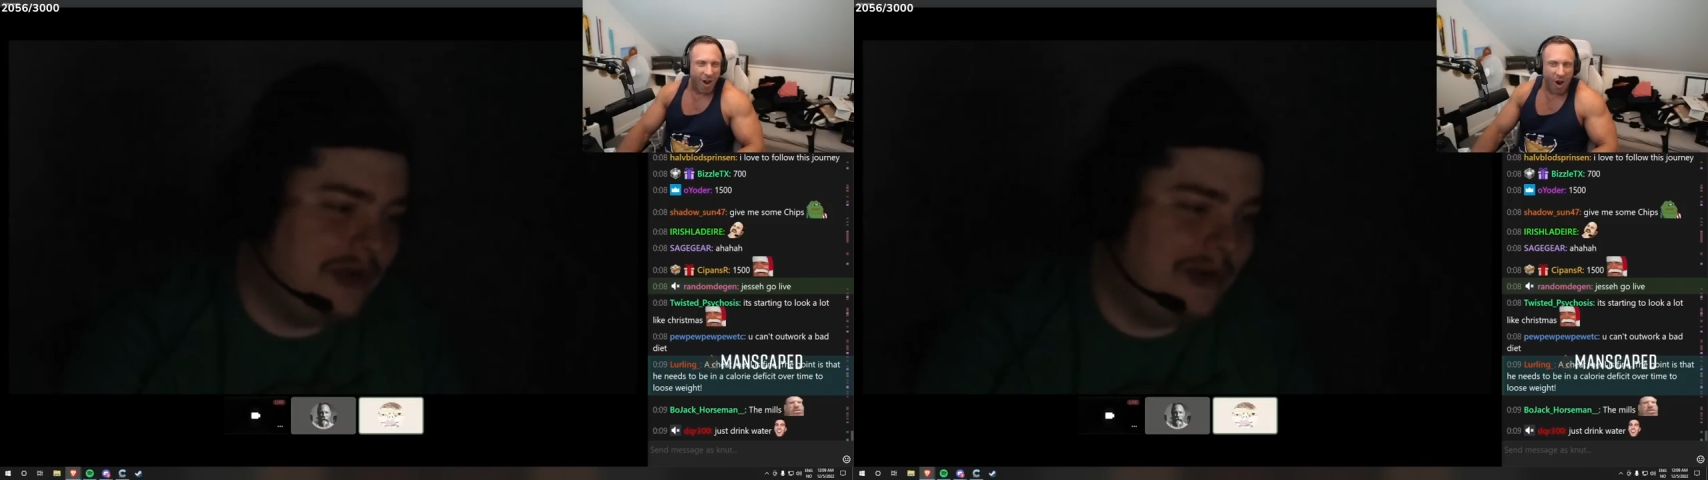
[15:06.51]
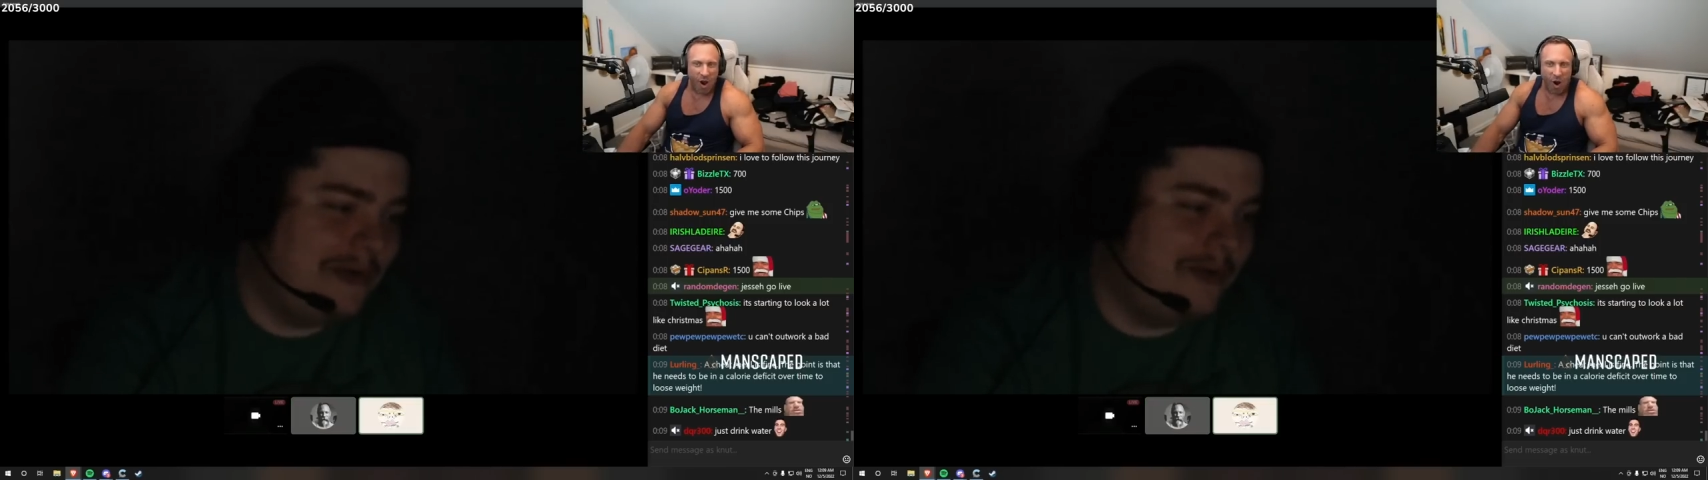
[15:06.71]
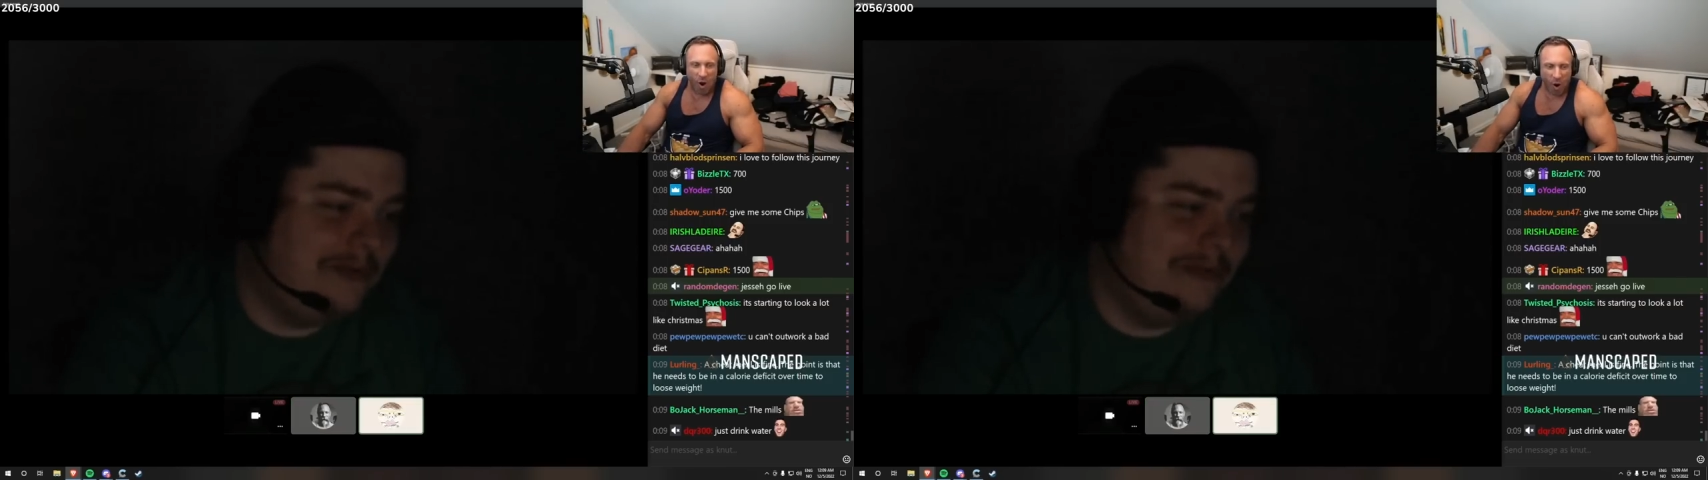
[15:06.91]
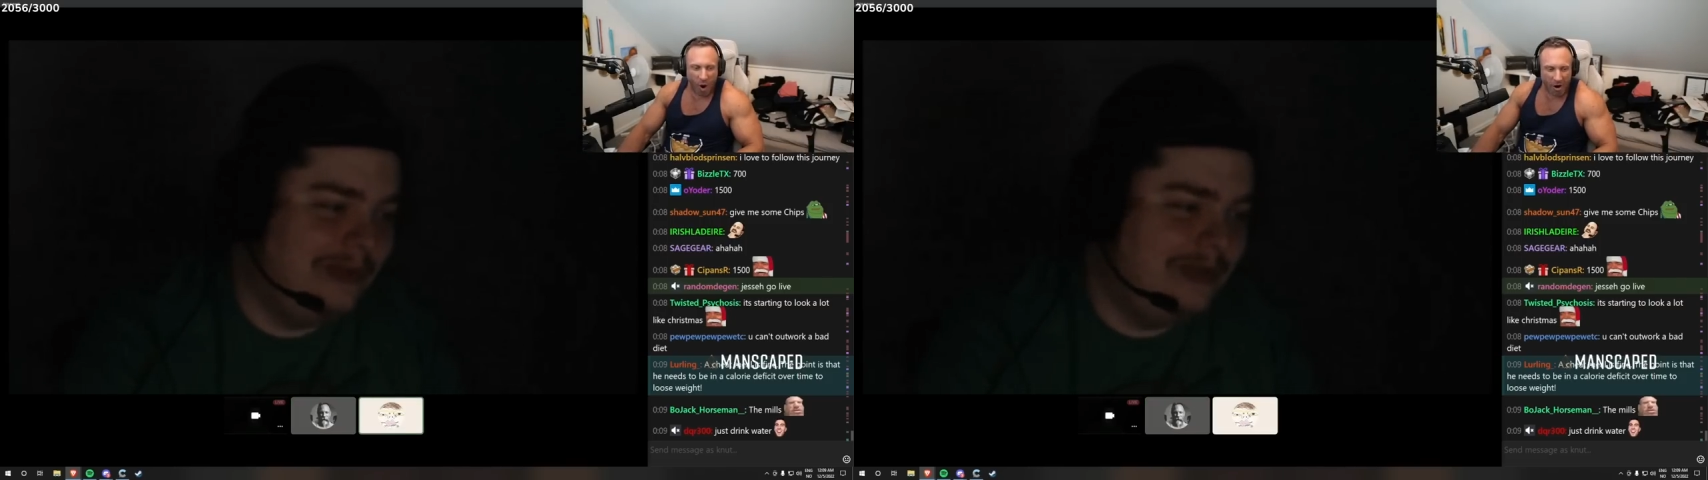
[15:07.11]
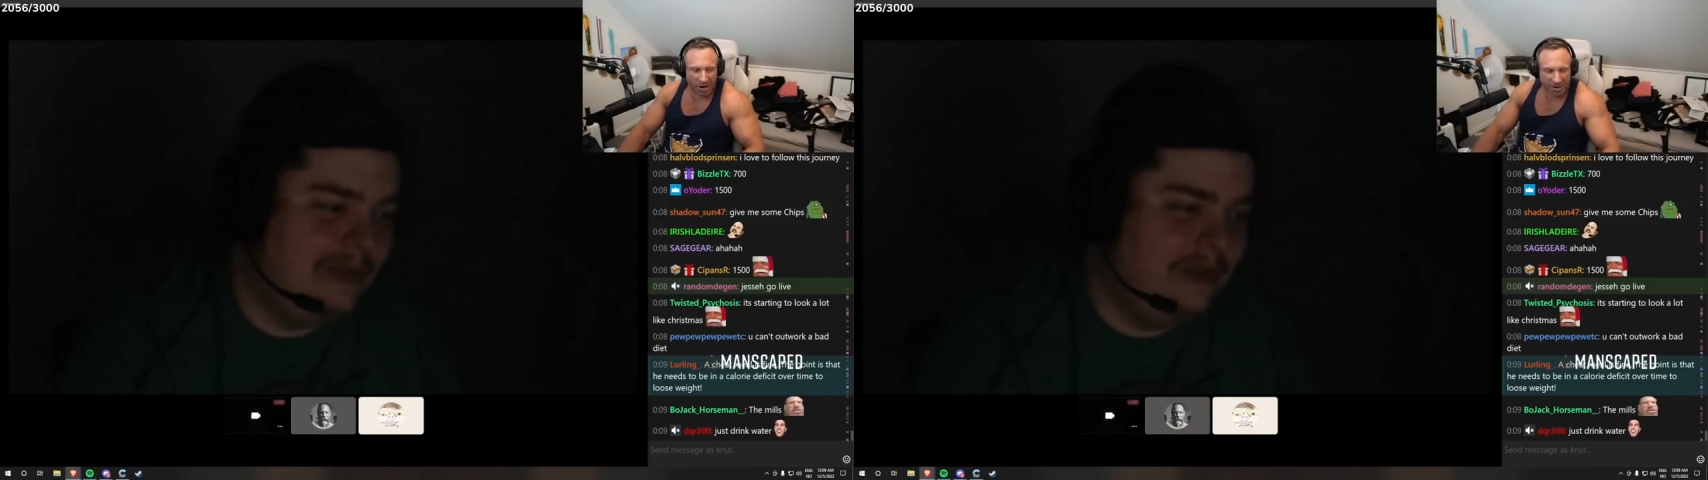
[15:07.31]
so
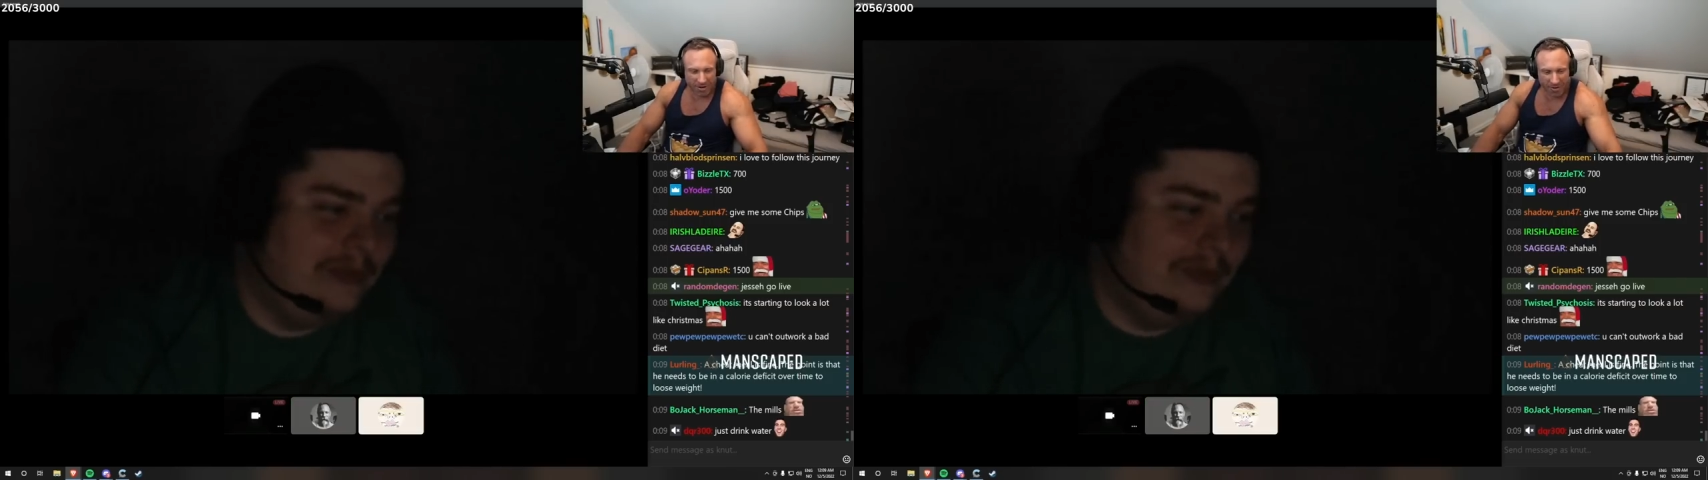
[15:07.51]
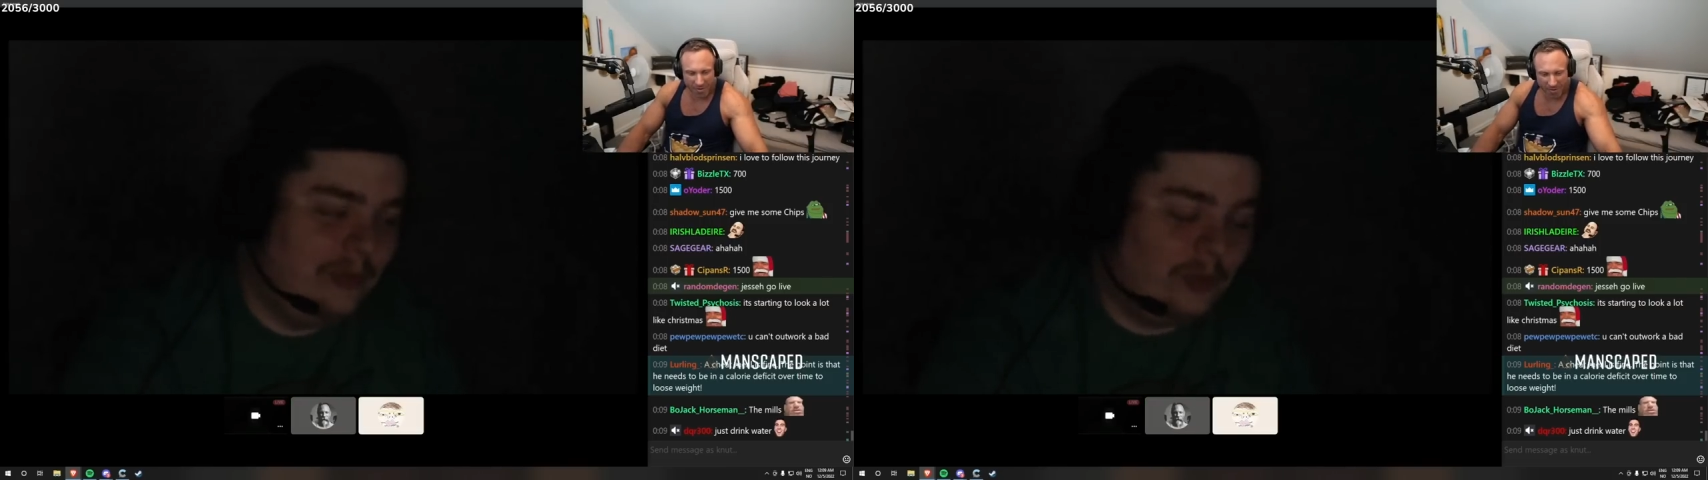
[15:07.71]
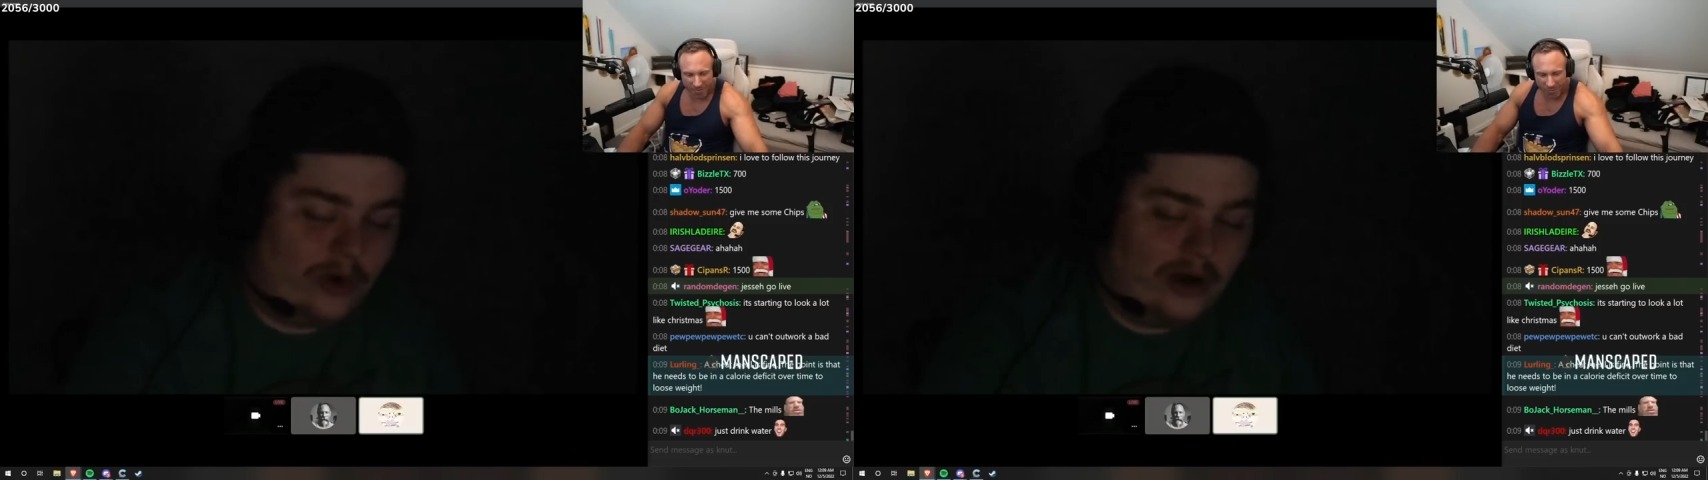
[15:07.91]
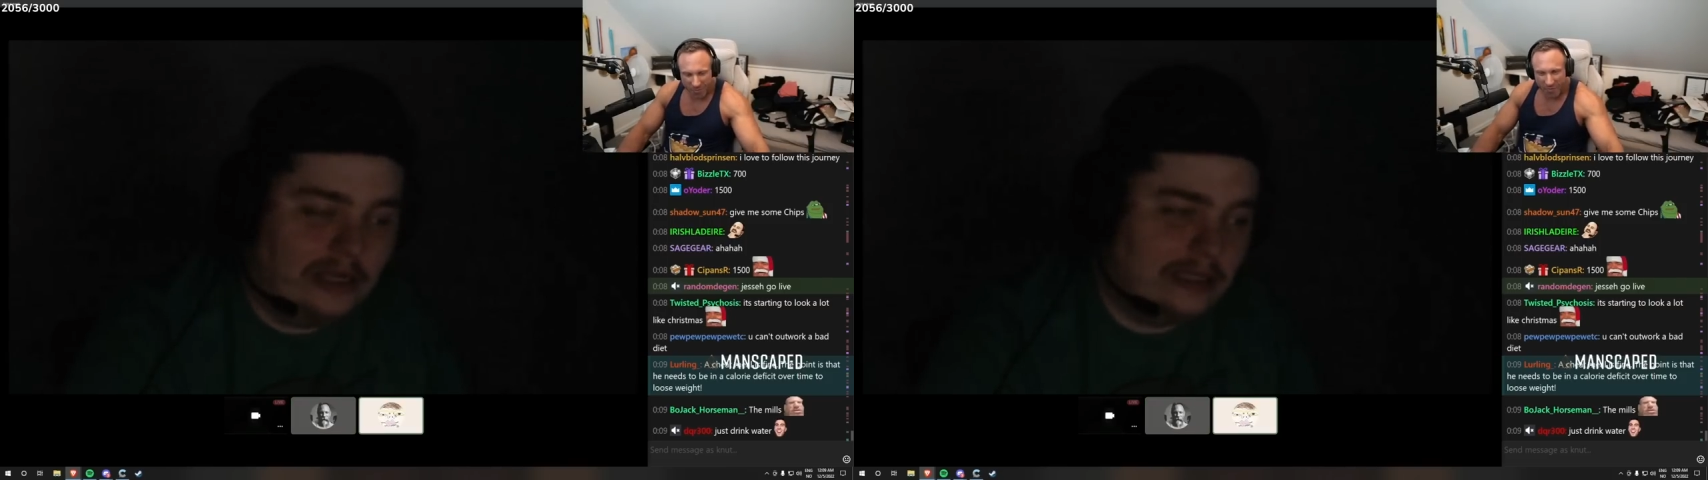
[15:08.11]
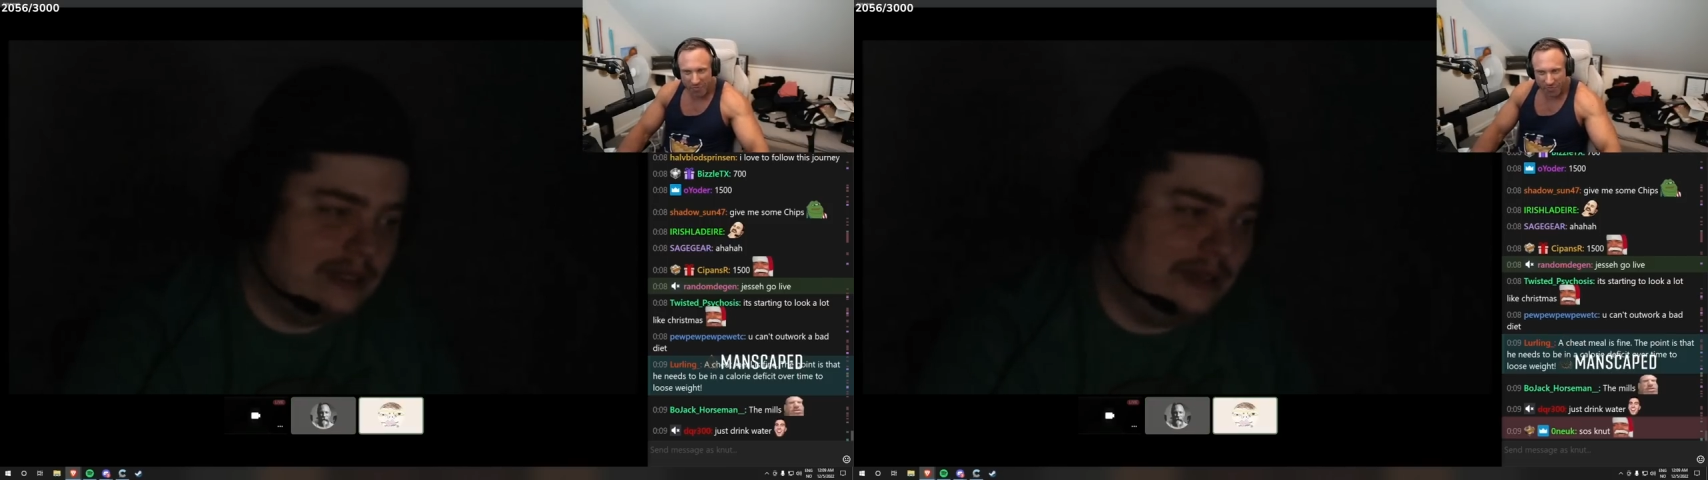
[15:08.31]

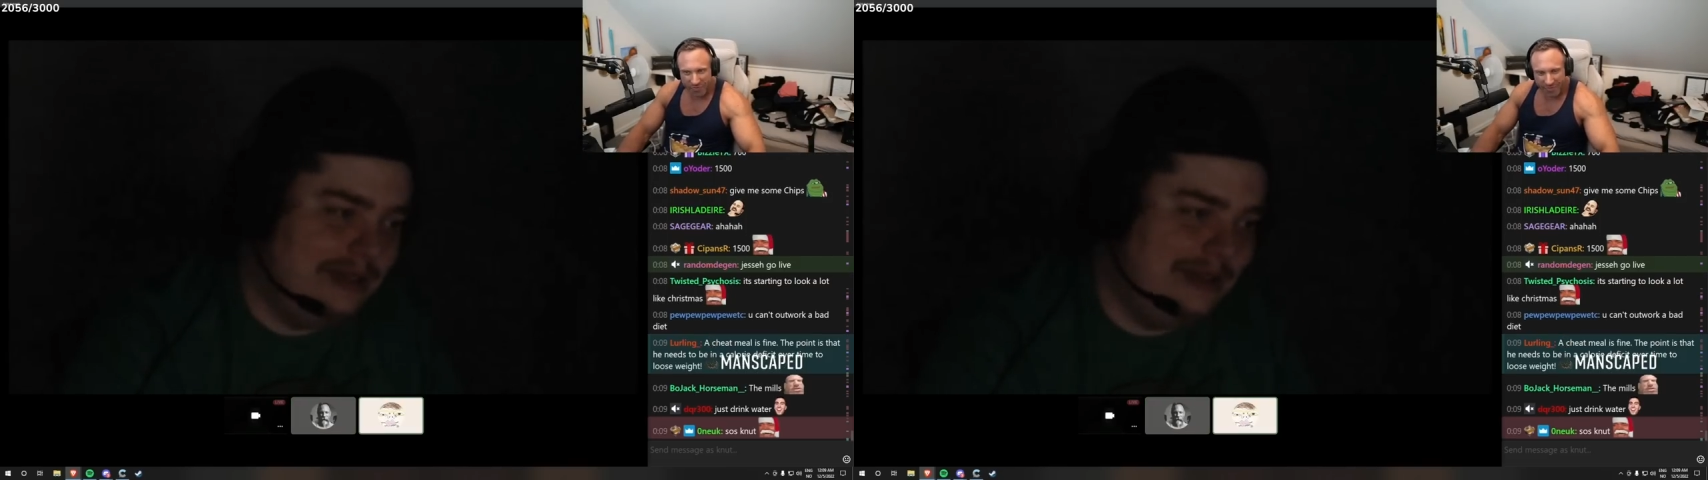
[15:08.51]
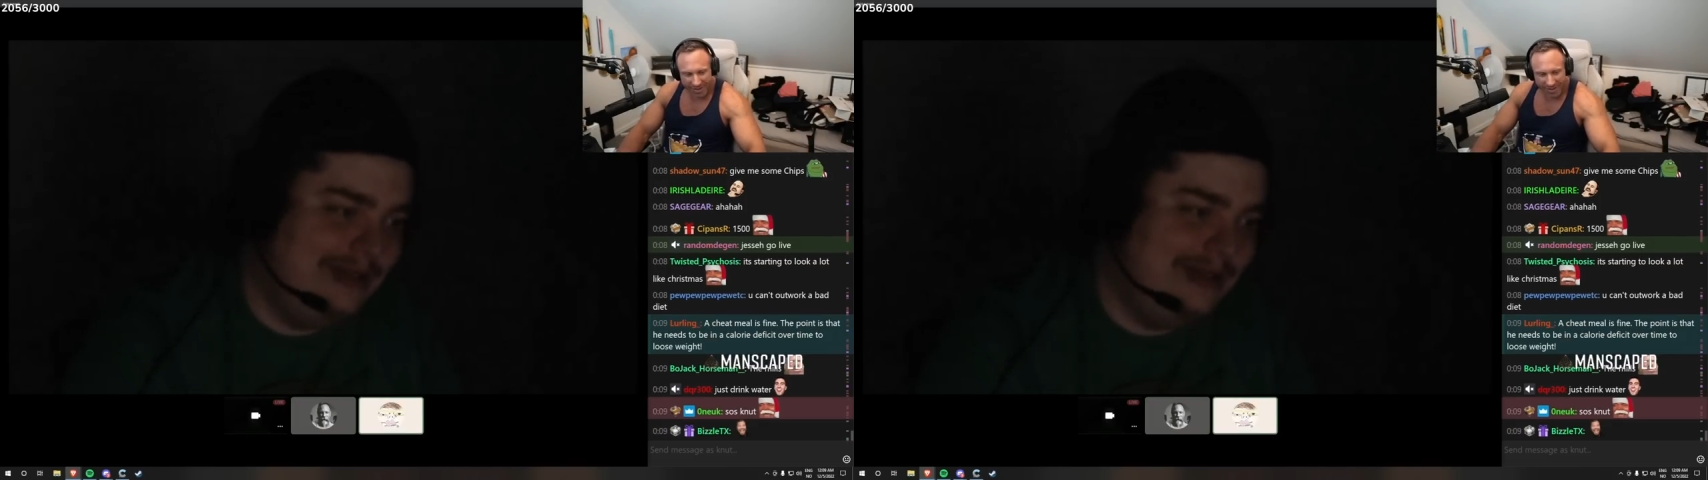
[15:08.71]
right.